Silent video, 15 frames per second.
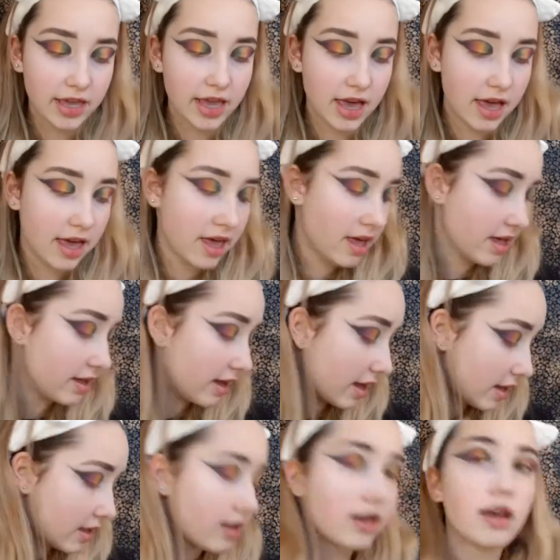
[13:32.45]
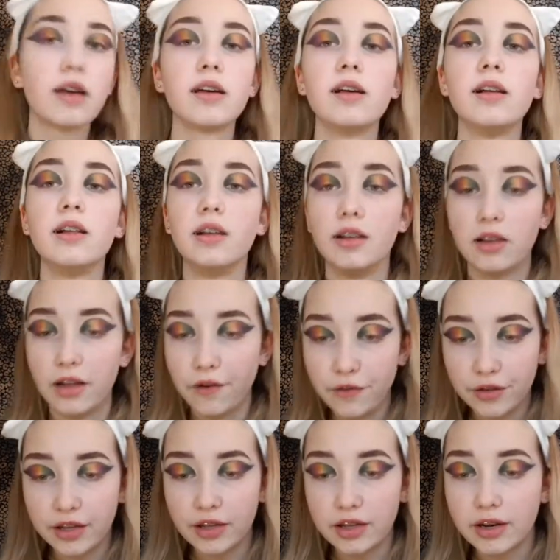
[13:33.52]
Yay!
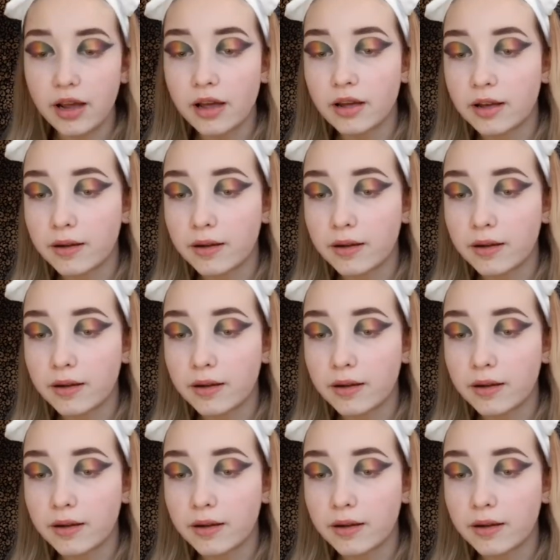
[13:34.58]
Love it.